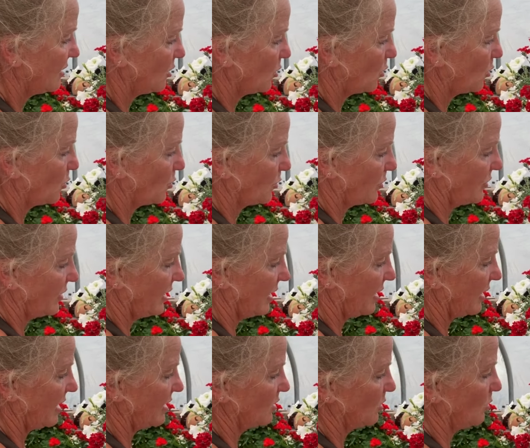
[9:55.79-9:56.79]
the whole
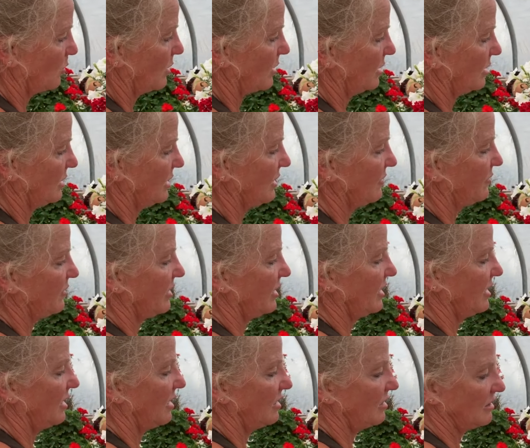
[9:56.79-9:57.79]
thing. I don't want to leave an
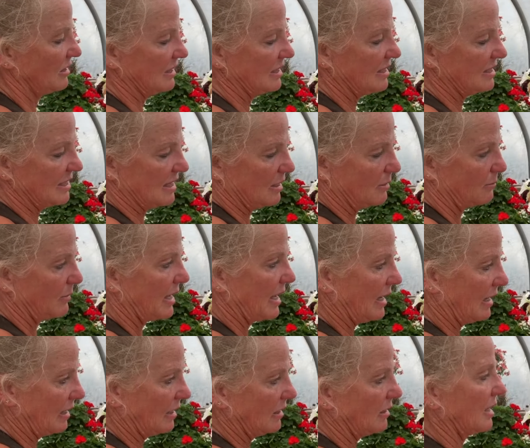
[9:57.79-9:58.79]
ugly stem
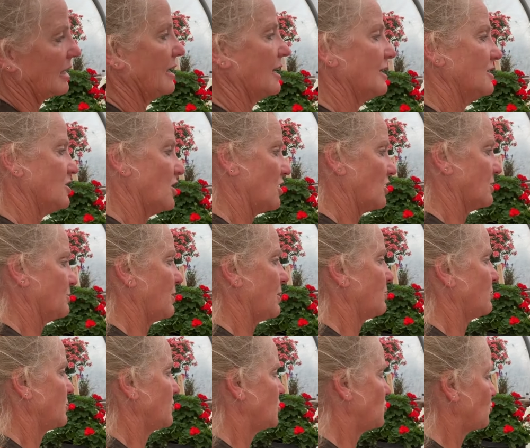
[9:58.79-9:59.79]
hanging like I talked about
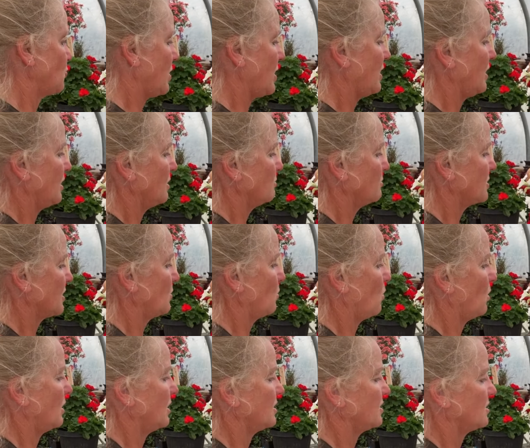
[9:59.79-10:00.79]
with the geraniums. I
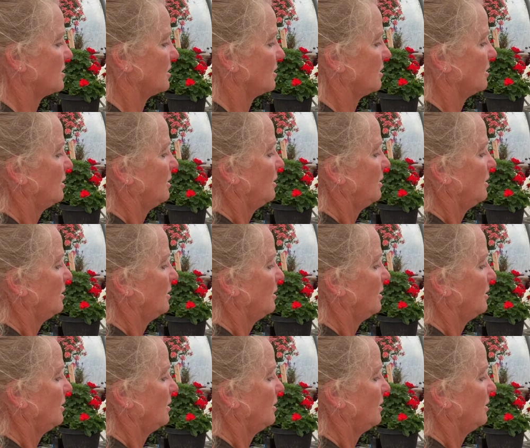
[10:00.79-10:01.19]
want it to